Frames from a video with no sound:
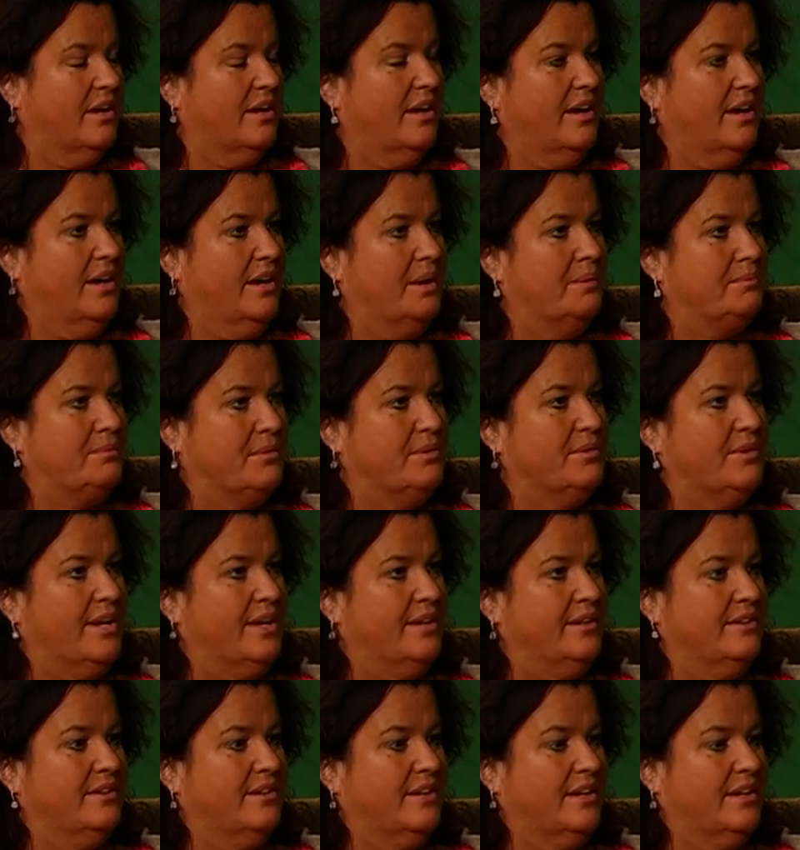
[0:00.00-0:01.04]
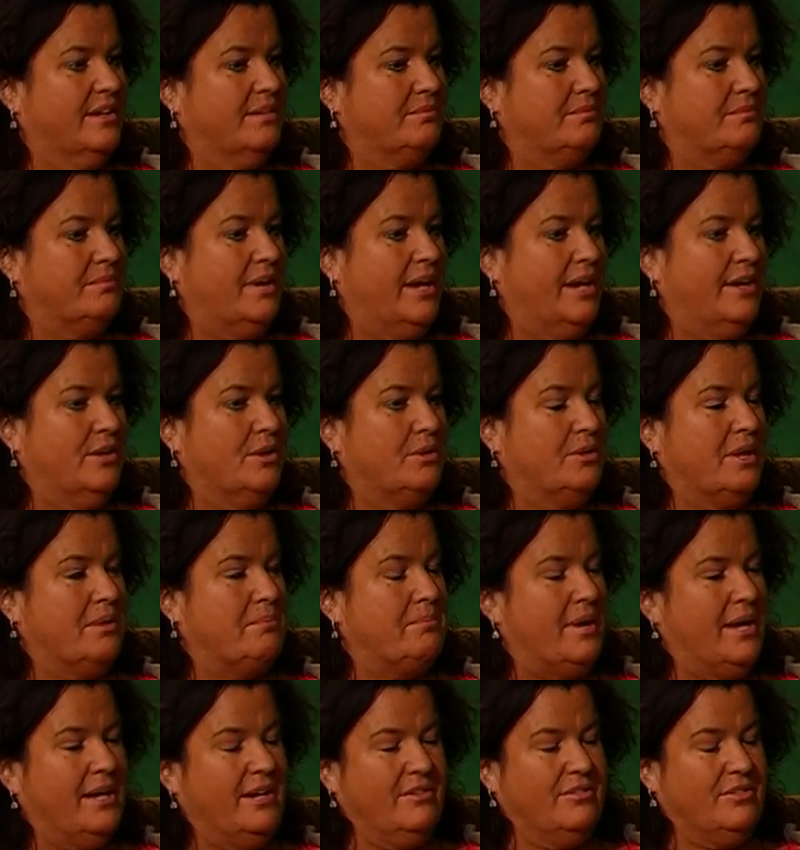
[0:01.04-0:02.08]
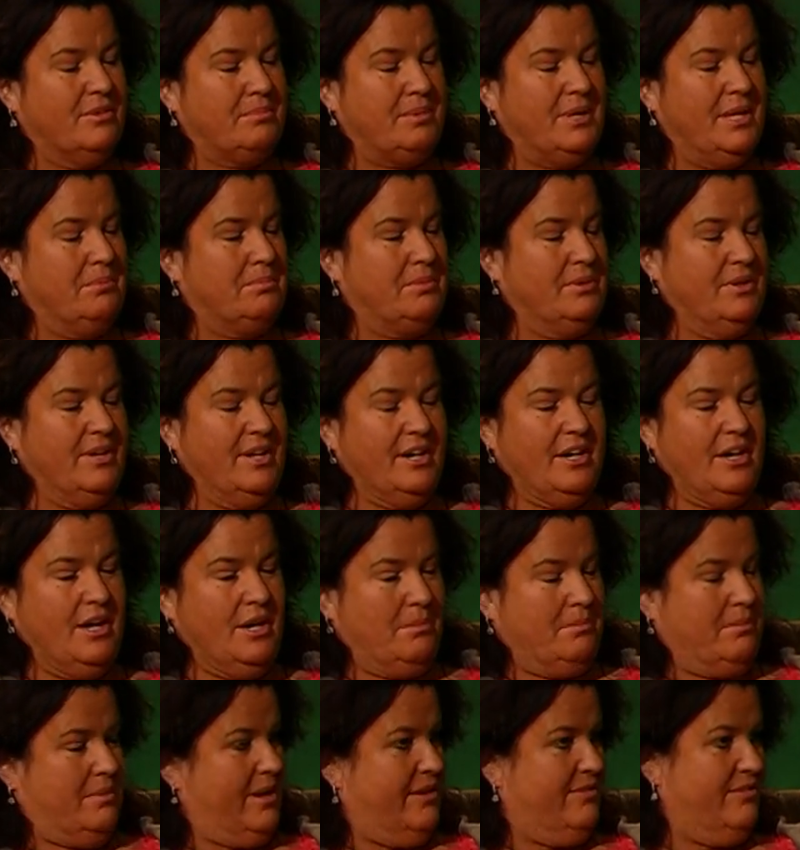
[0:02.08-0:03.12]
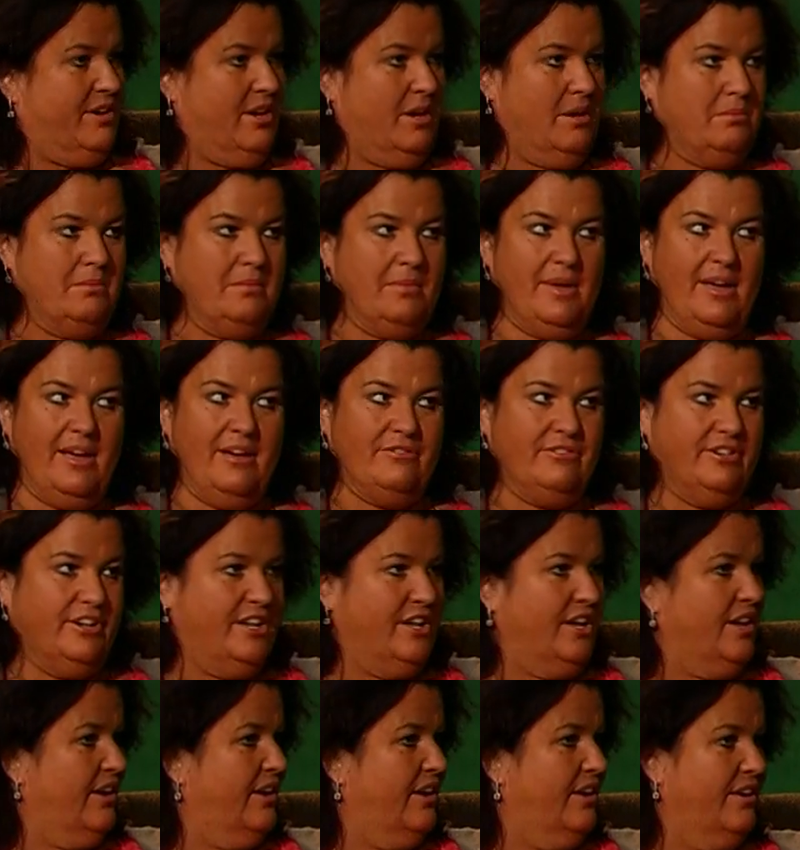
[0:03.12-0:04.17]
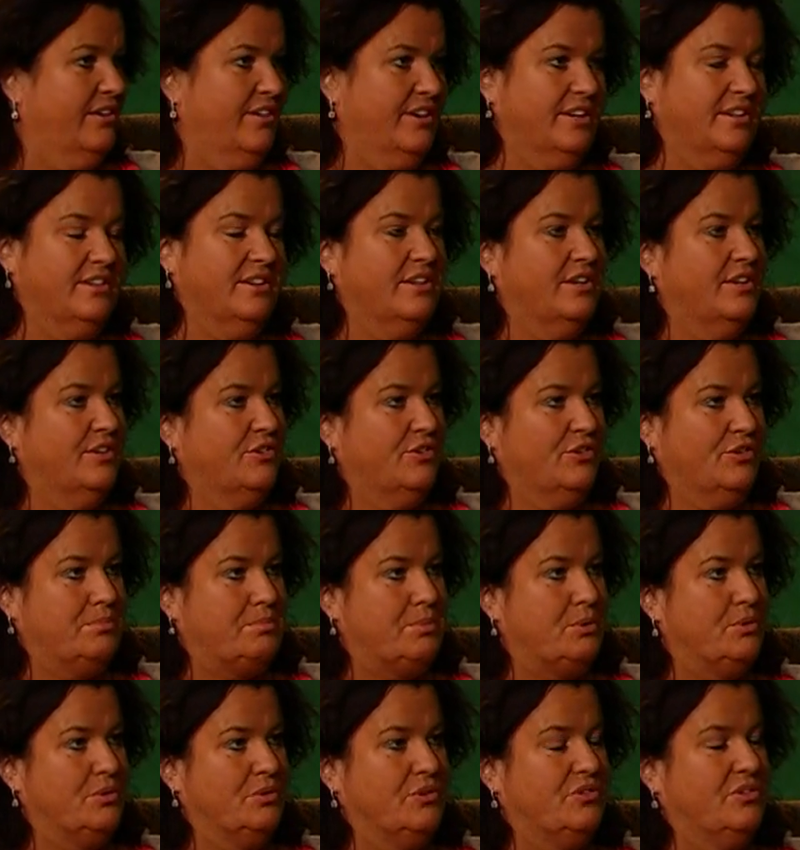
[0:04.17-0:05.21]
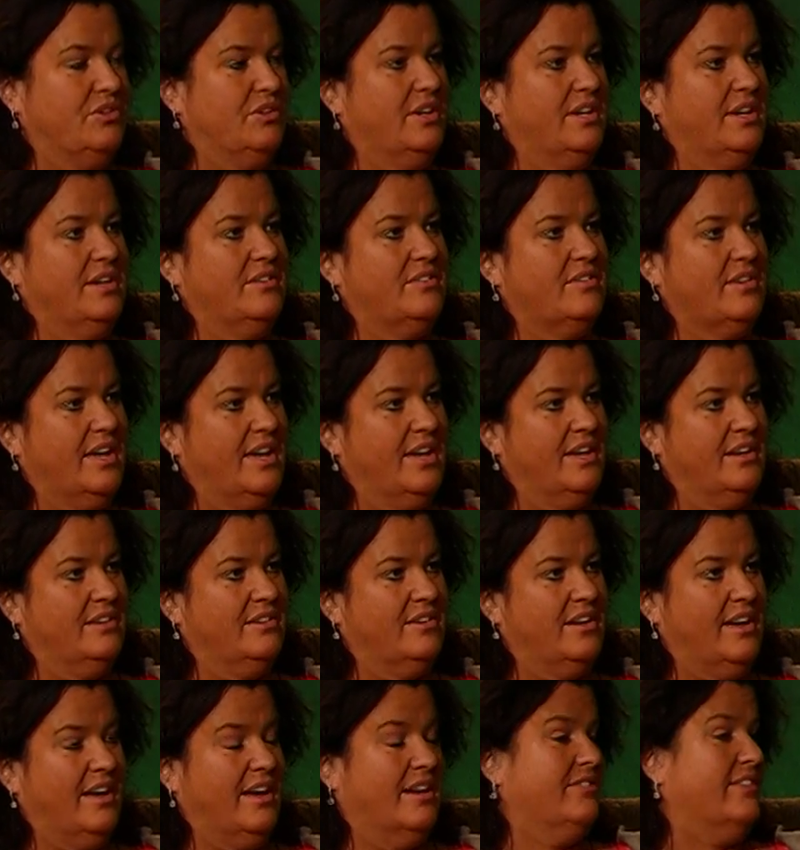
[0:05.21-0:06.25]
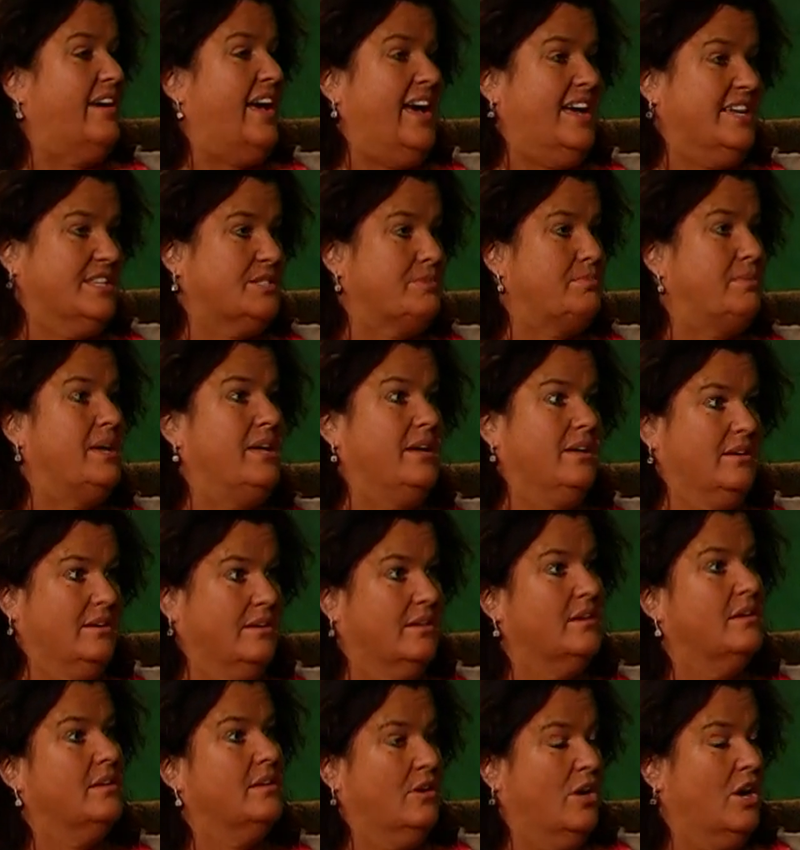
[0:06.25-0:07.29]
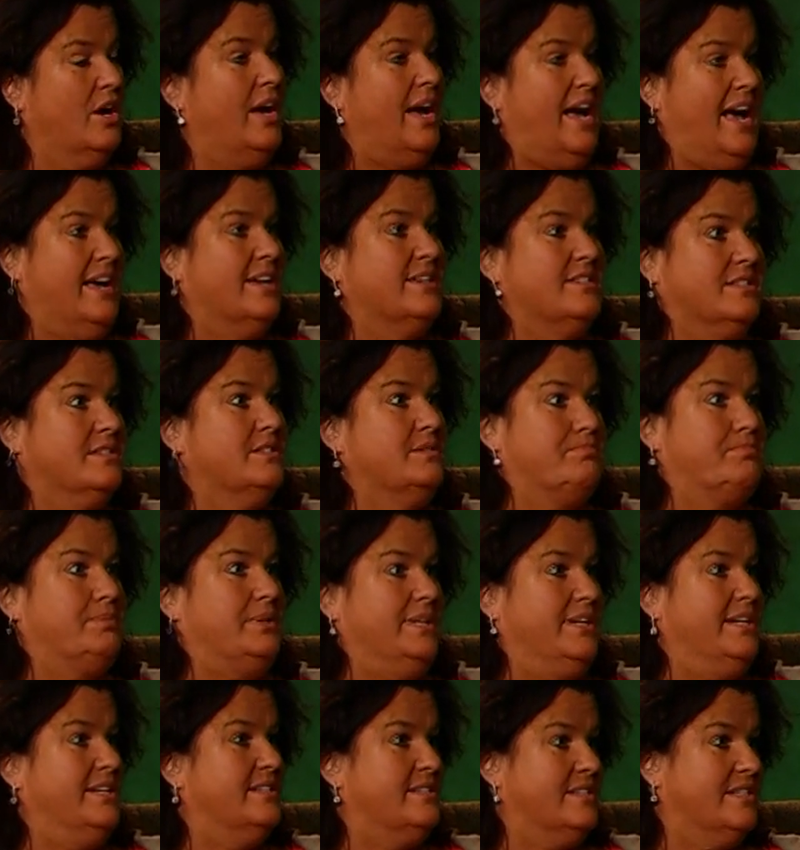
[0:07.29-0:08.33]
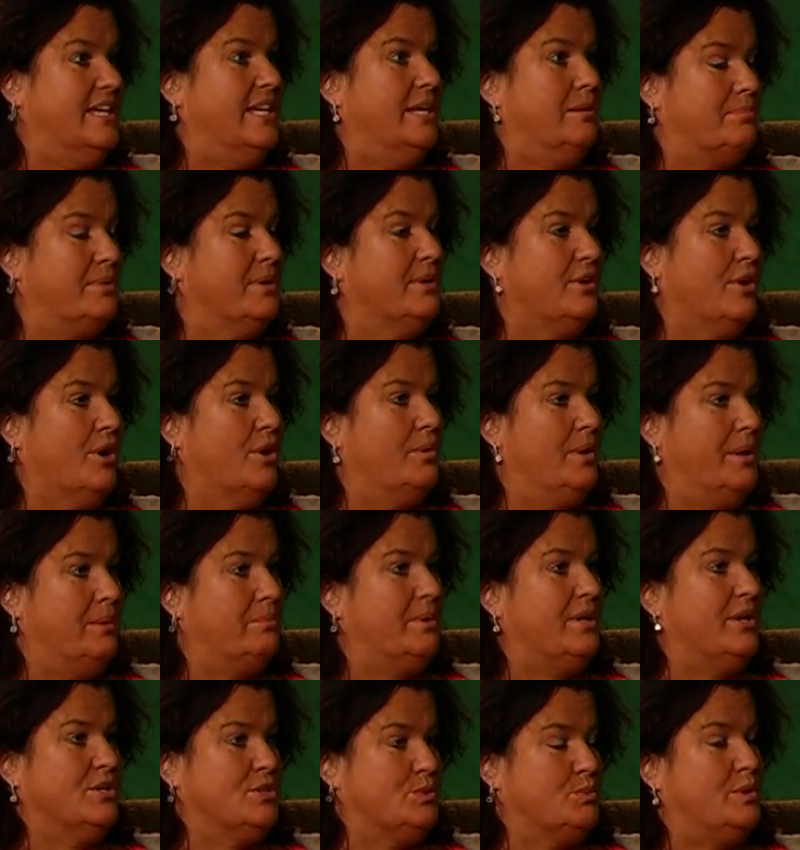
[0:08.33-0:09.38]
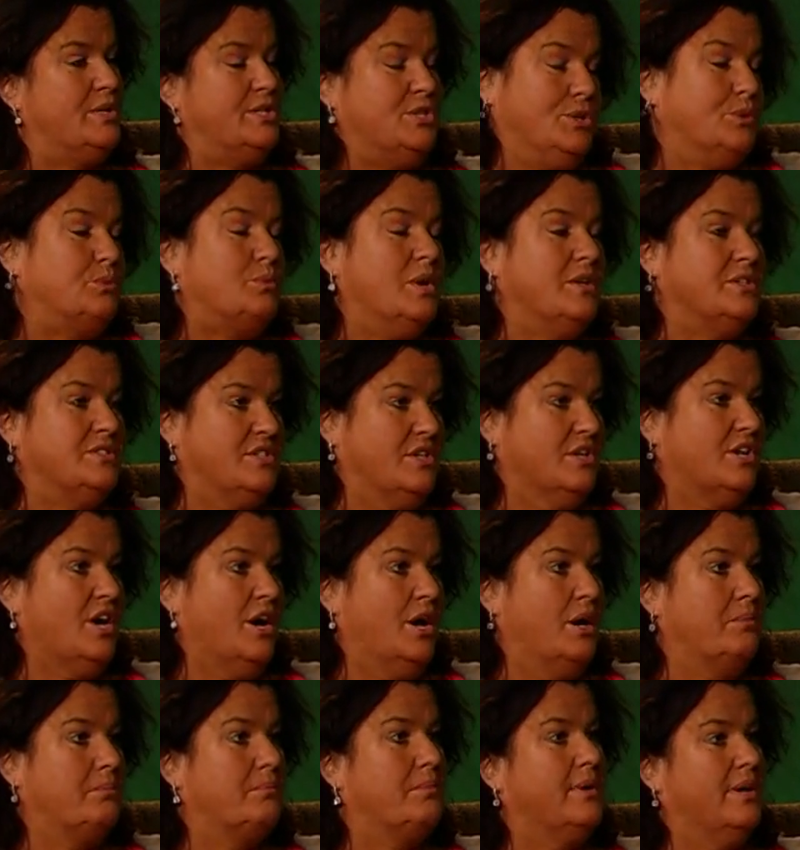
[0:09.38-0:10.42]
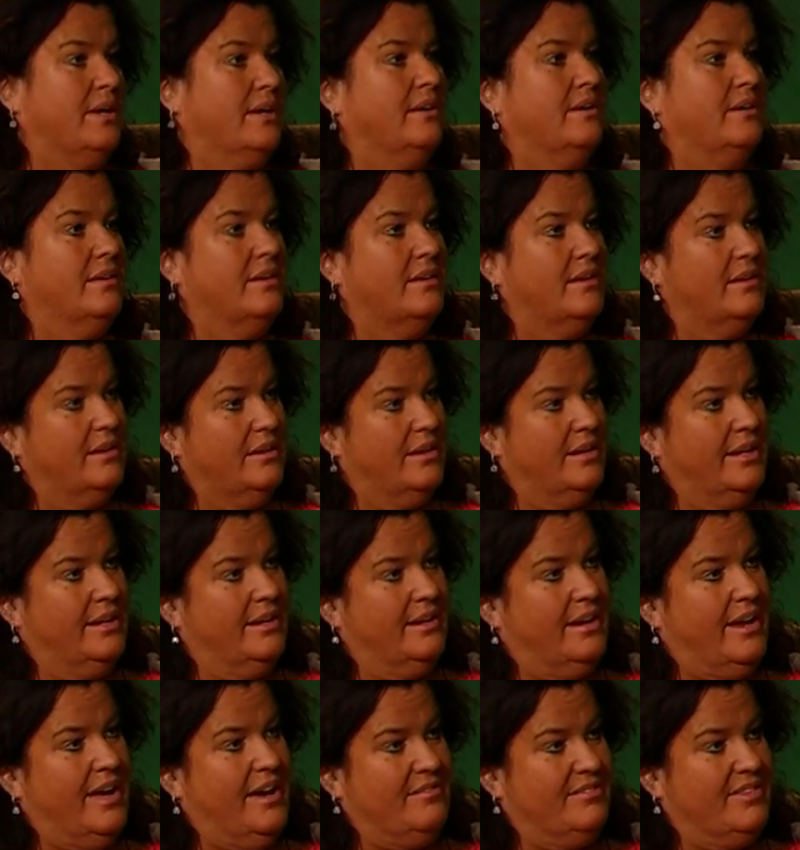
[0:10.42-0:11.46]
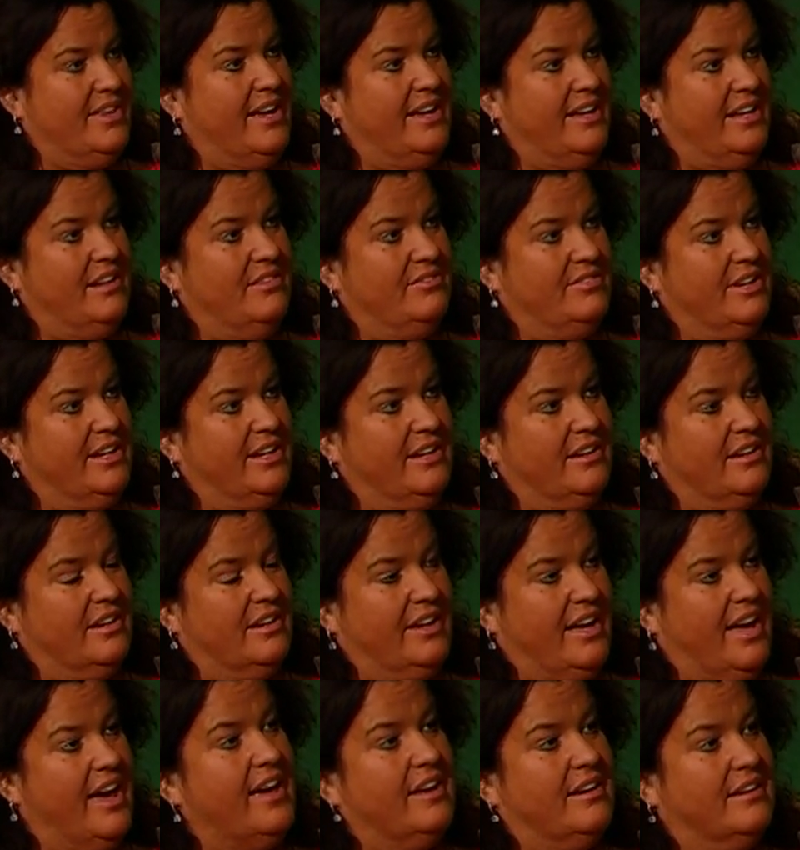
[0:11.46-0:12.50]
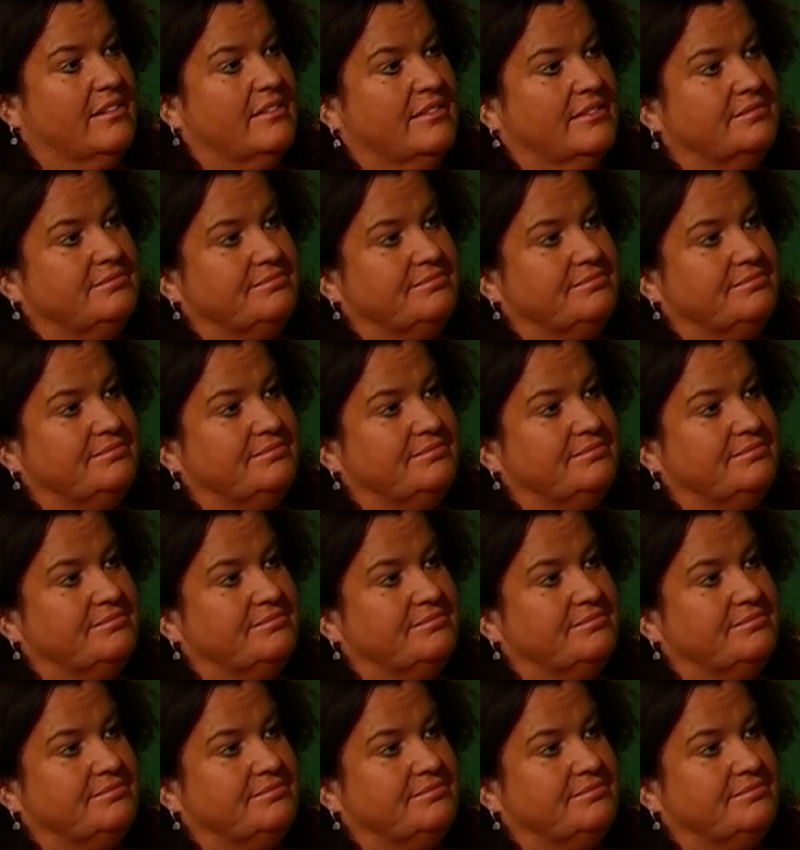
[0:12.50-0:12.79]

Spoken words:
I know that many of the people that have come every year and supported it and have asked me and asked, please keep it going because we do want to come and have that evening again.